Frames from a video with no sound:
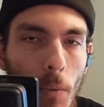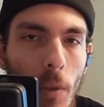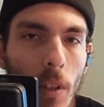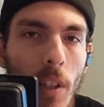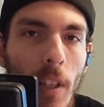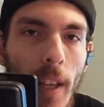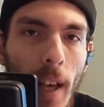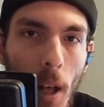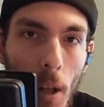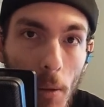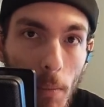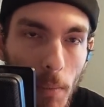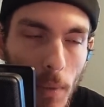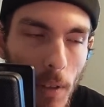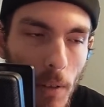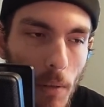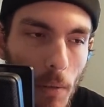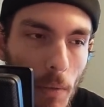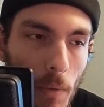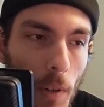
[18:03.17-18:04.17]
really help
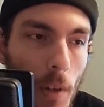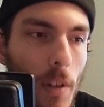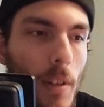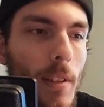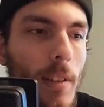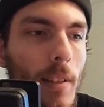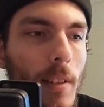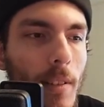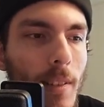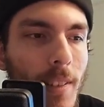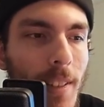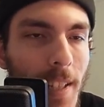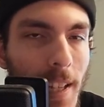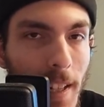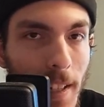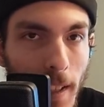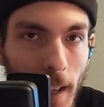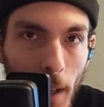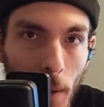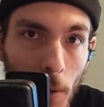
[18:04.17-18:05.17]
you versus
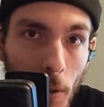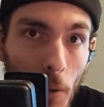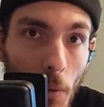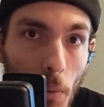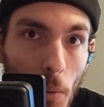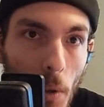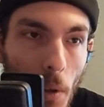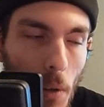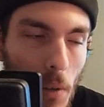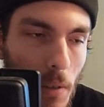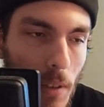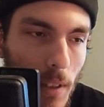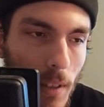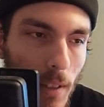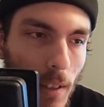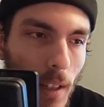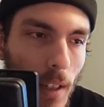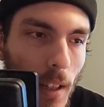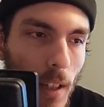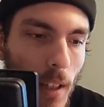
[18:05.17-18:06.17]
getting out in the world
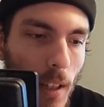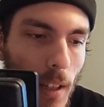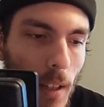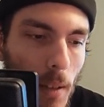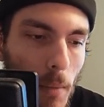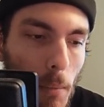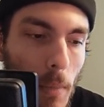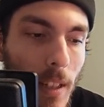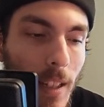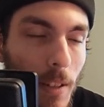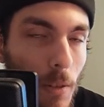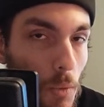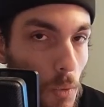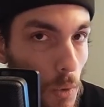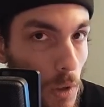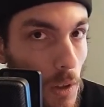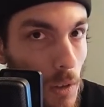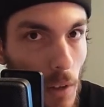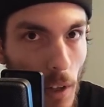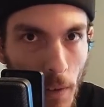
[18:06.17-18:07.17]
and being in a
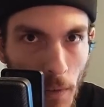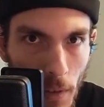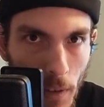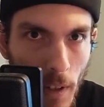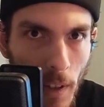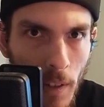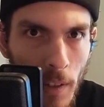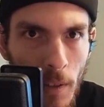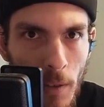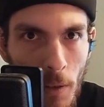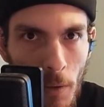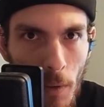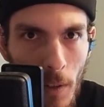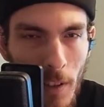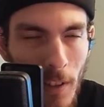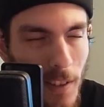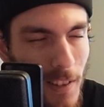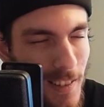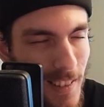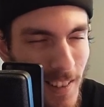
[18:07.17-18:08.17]
real life or death
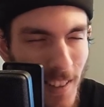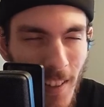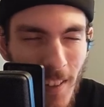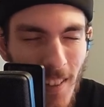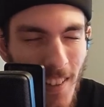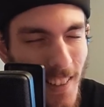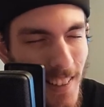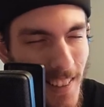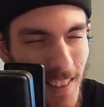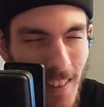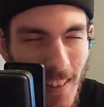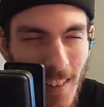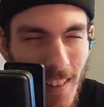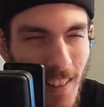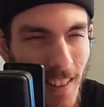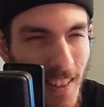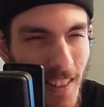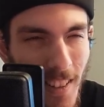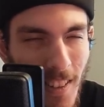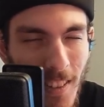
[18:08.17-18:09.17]
situation?
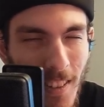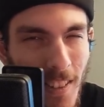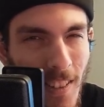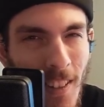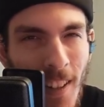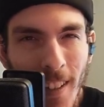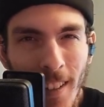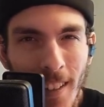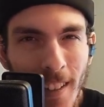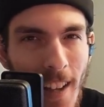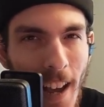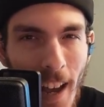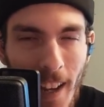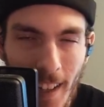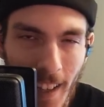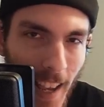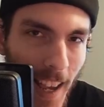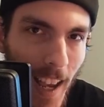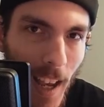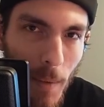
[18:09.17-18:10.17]
You're, not going to die
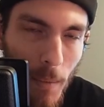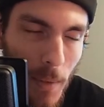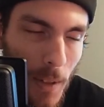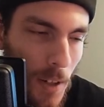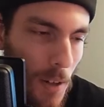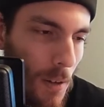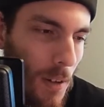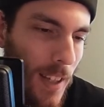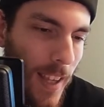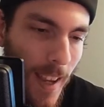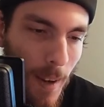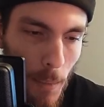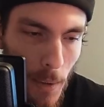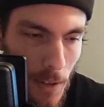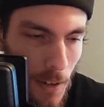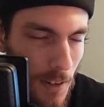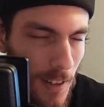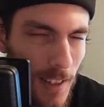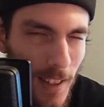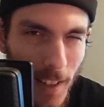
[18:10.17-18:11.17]
at camp. You know,
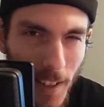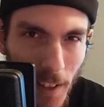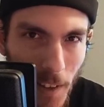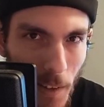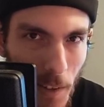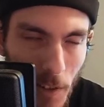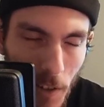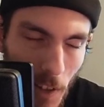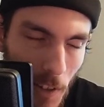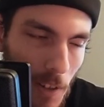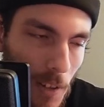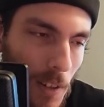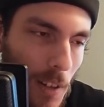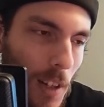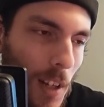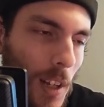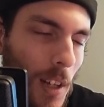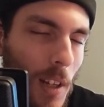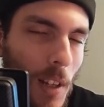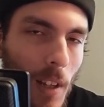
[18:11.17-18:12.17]
campers aren't going to kill each other
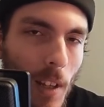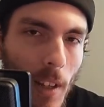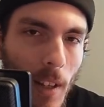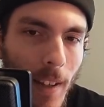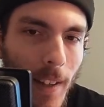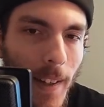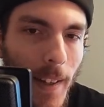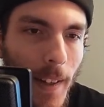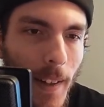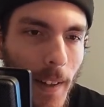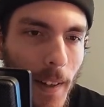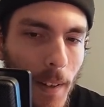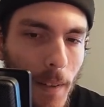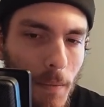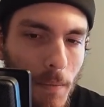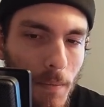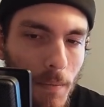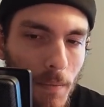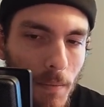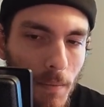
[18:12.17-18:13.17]

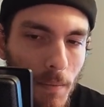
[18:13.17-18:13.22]
um,